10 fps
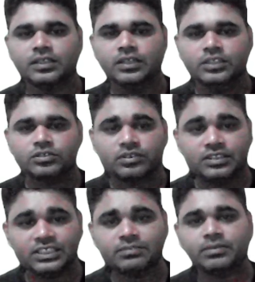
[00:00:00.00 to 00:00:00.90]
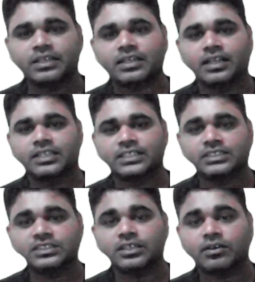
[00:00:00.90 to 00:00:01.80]
So, these material, that
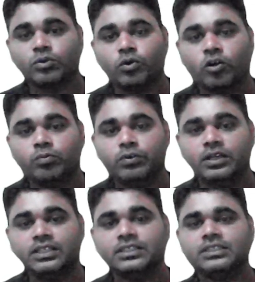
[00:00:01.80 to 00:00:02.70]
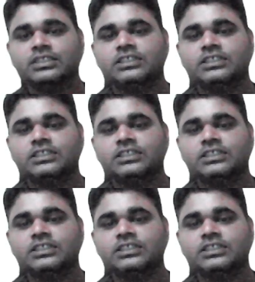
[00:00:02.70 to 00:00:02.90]
is the globulin, is